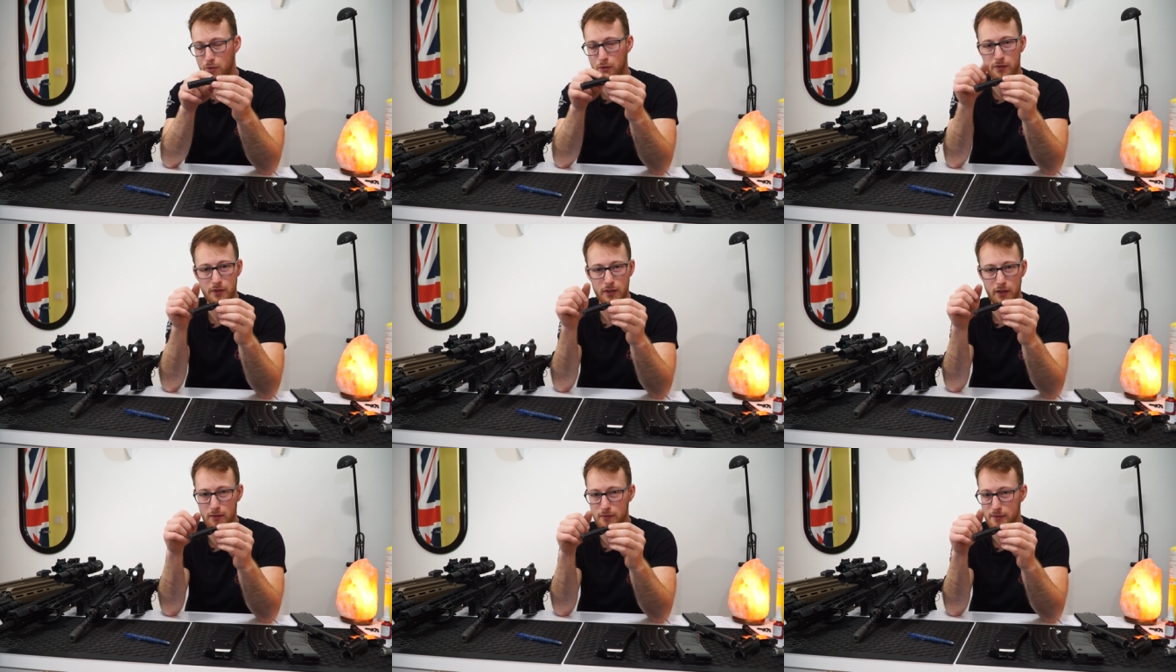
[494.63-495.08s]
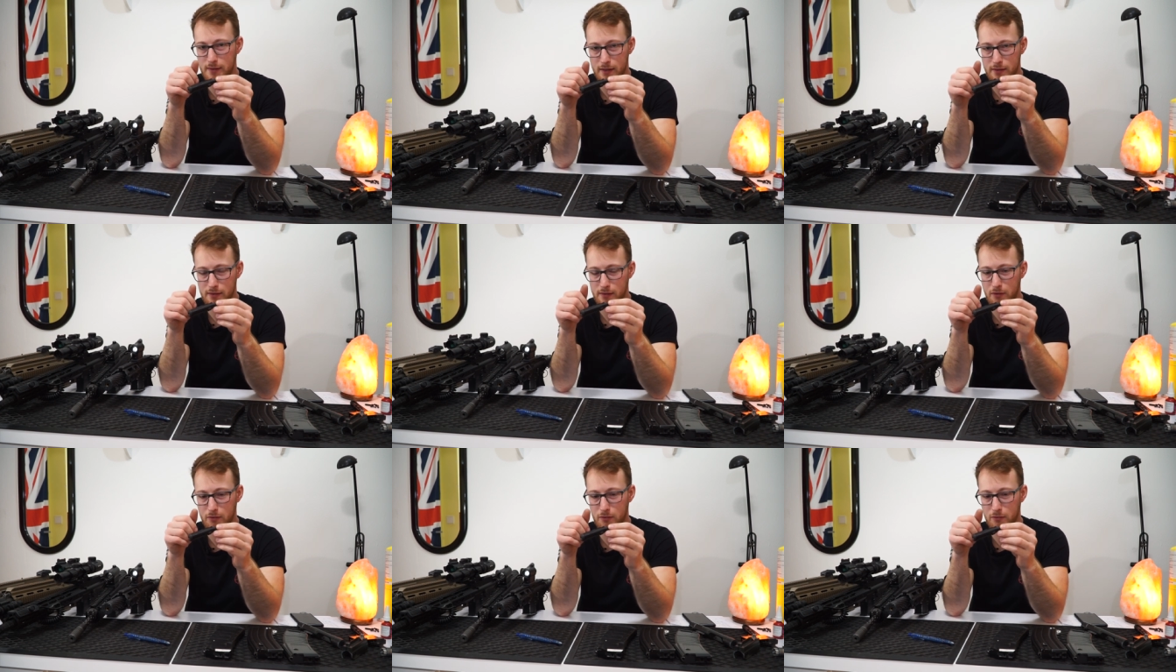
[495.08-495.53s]
putting
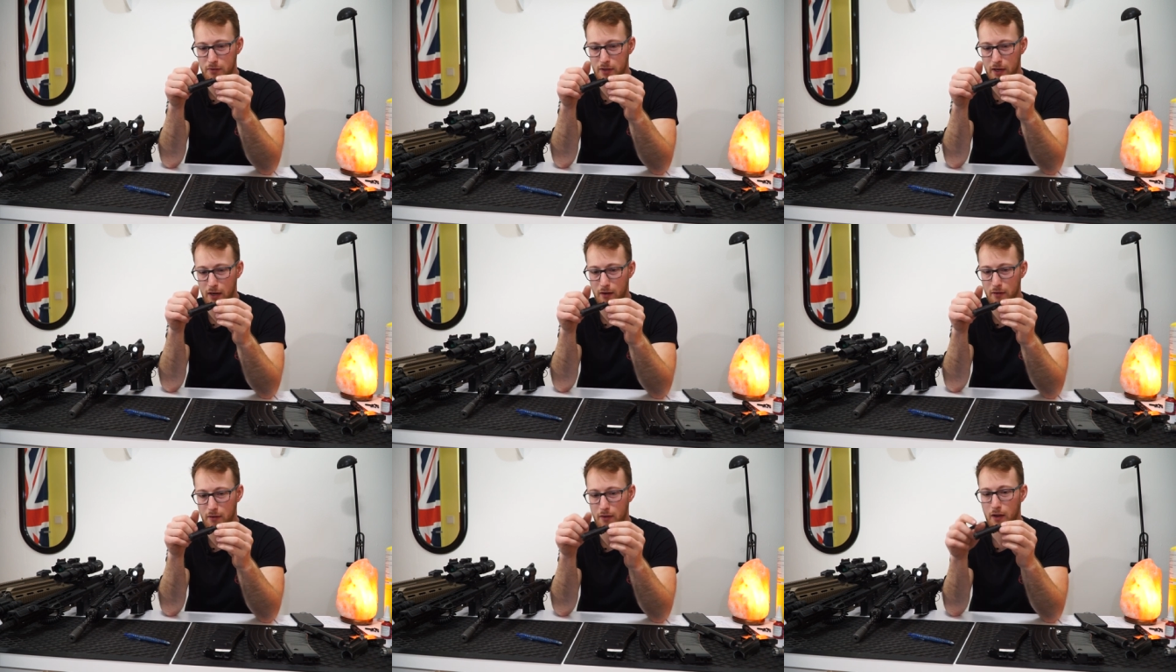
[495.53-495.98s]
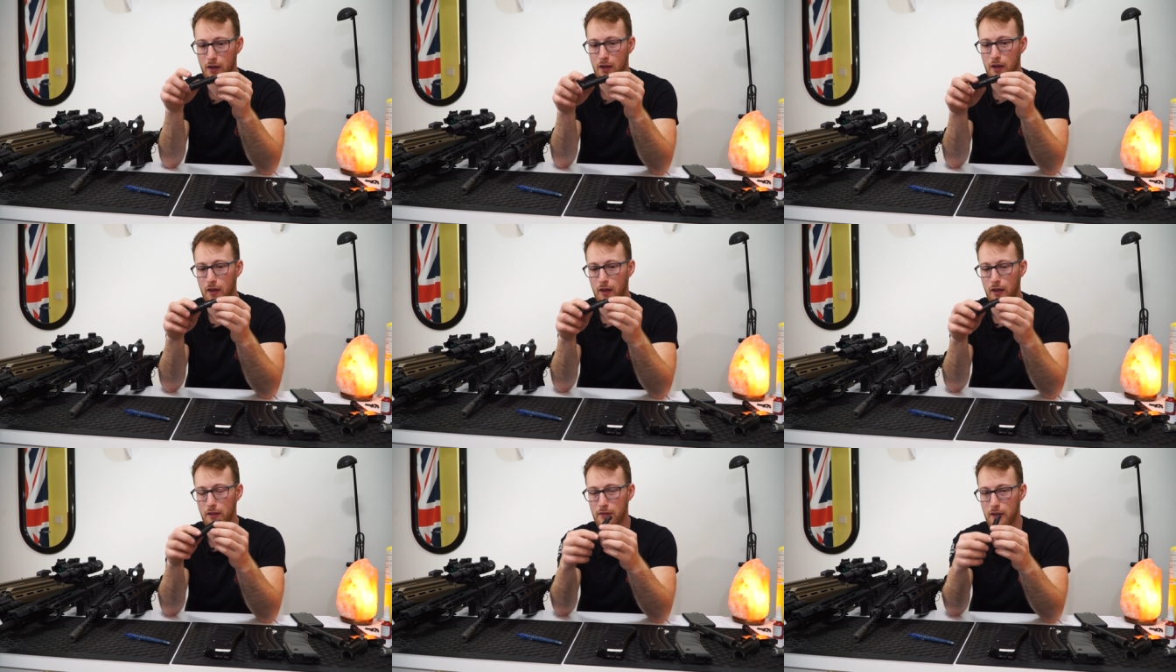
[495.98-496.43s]
set screw there,
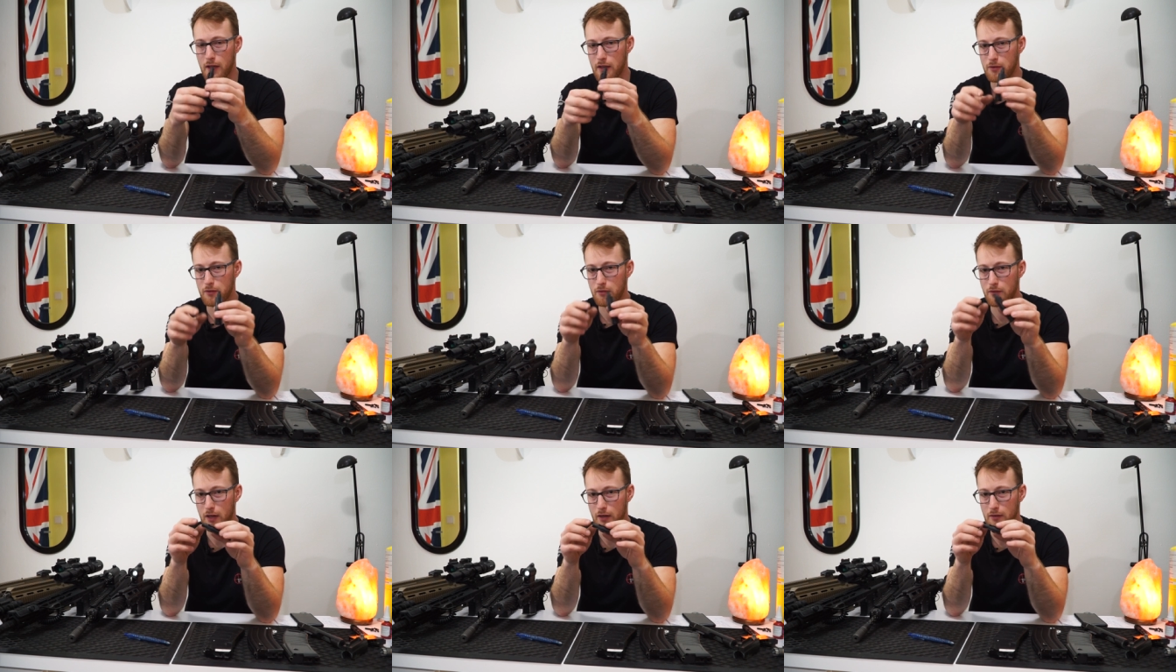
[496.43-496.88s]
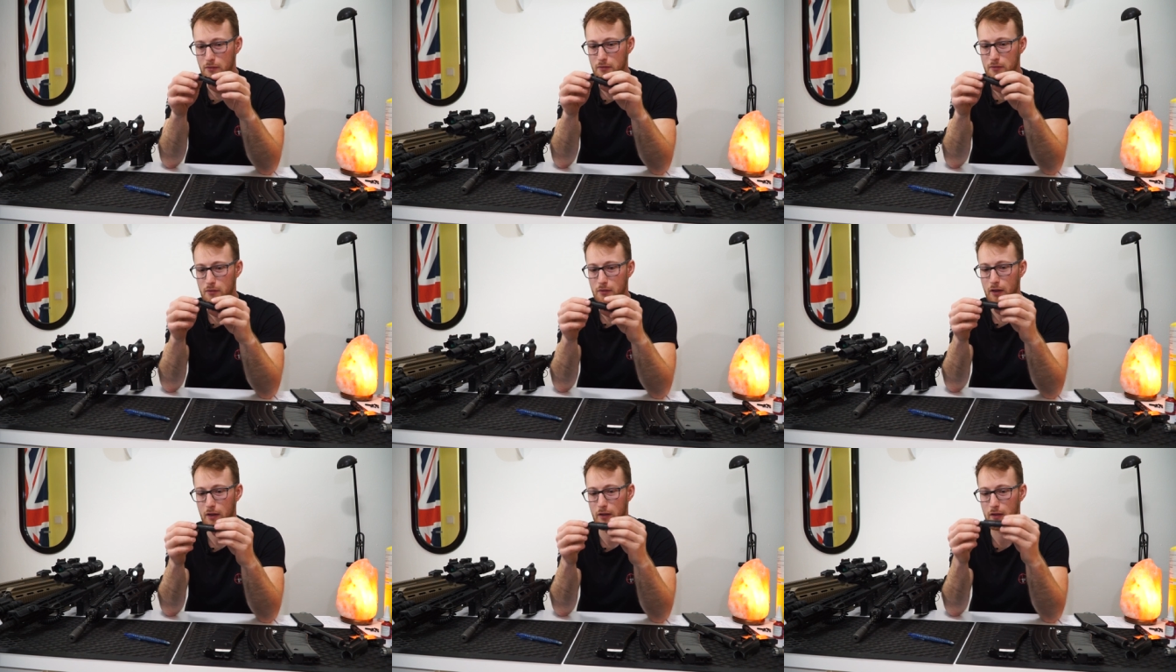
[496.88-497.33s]
and then you
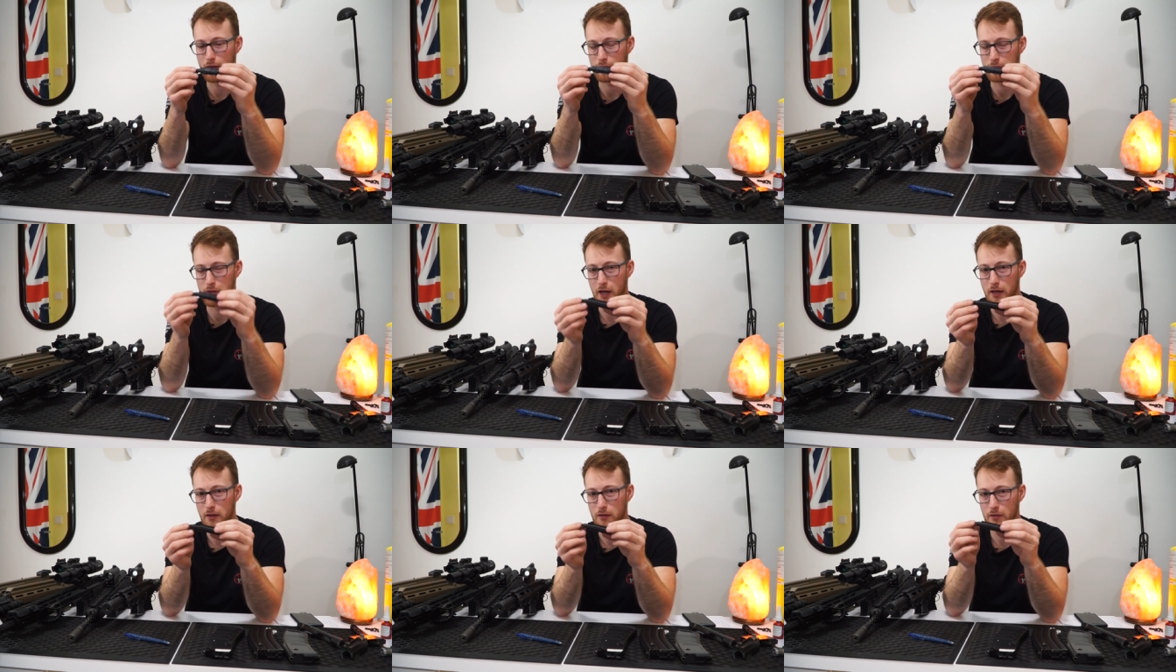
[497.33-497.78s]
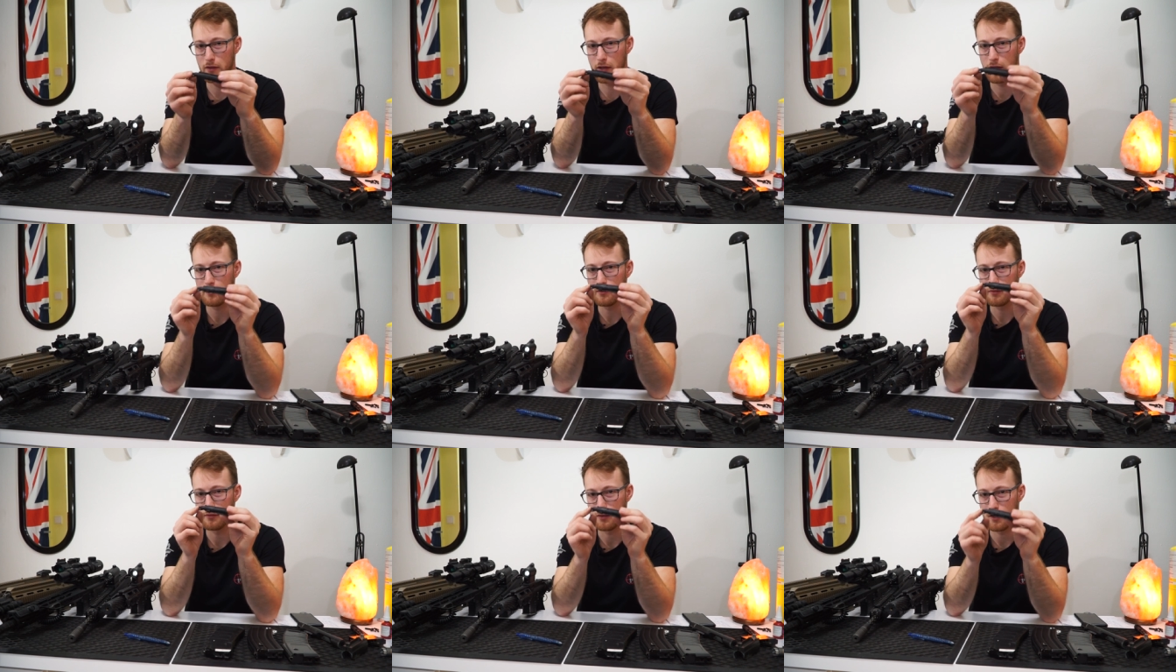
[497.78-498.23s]
can
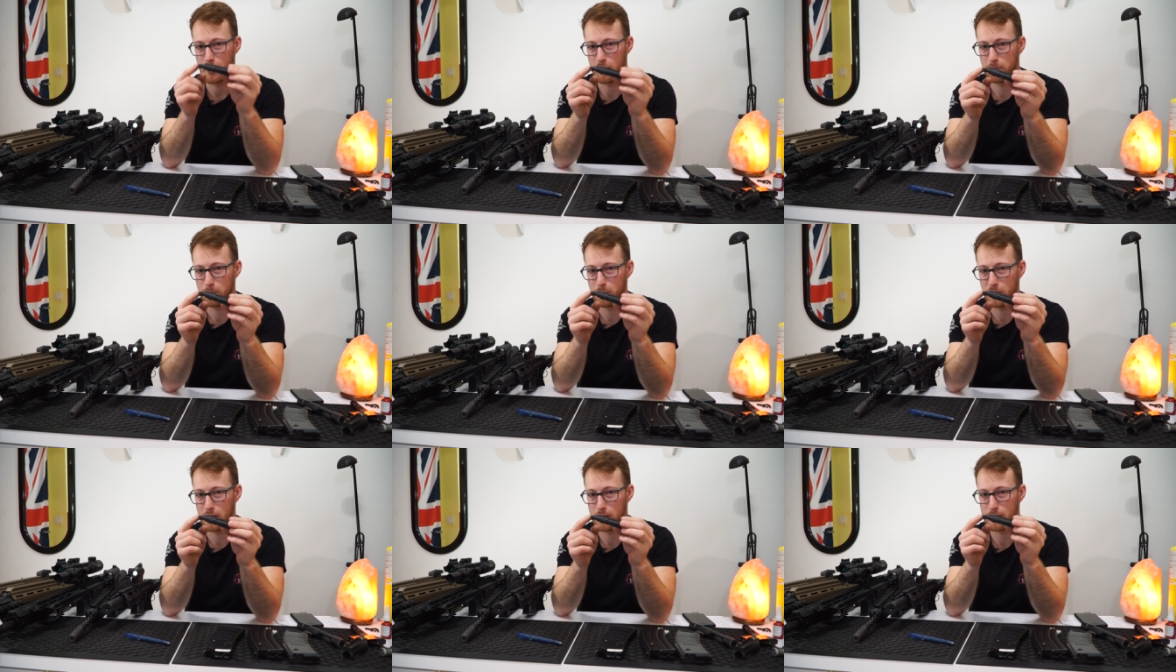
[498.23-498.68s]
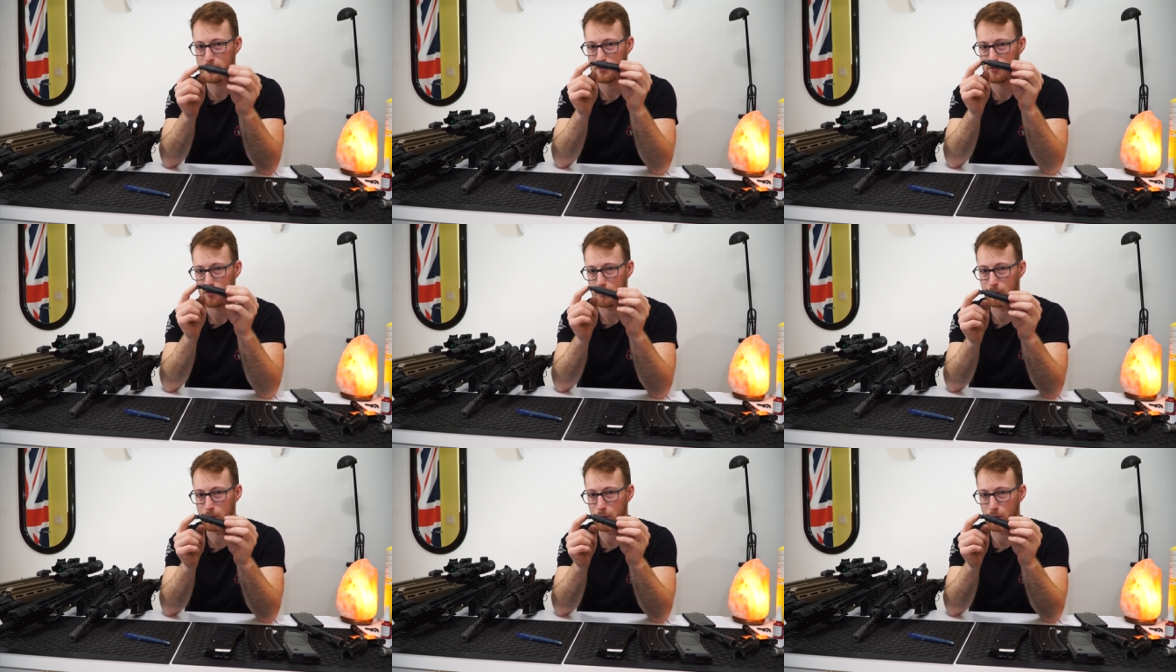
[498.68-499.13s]
regulate the
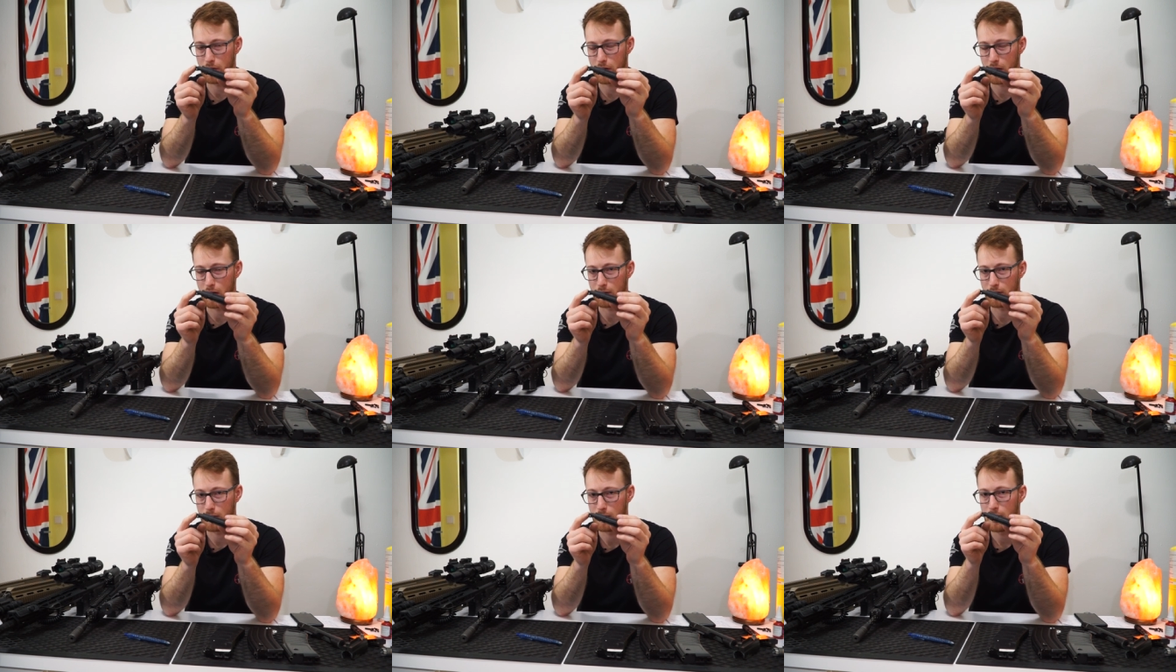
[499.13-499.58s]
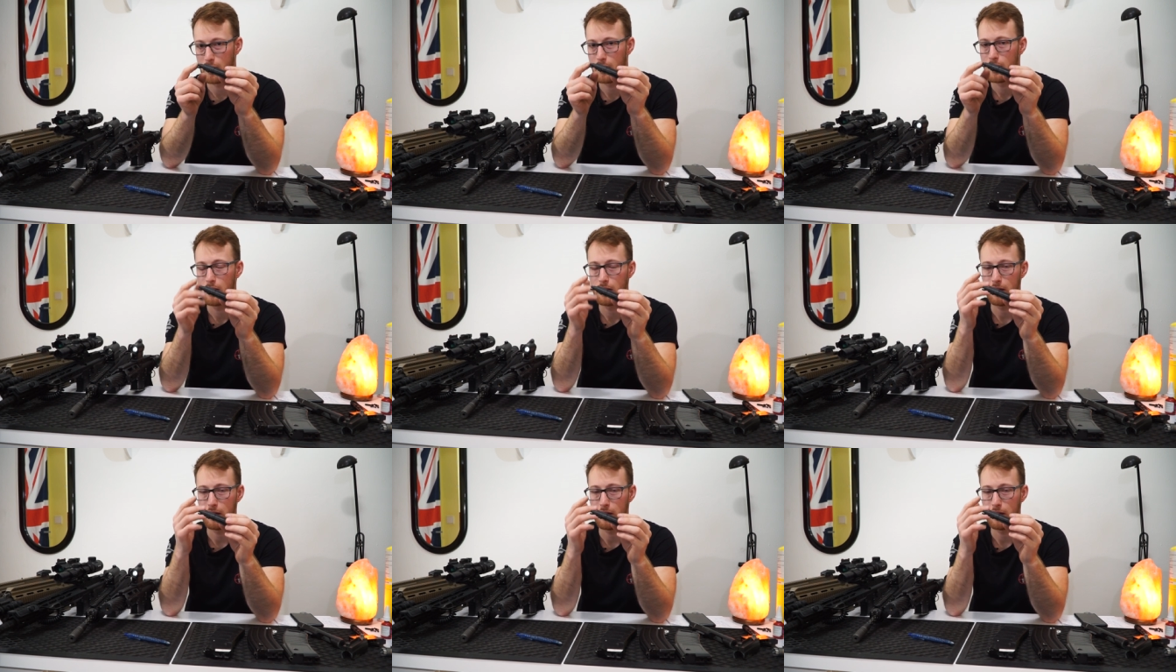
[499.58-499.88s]
FPS of your gun.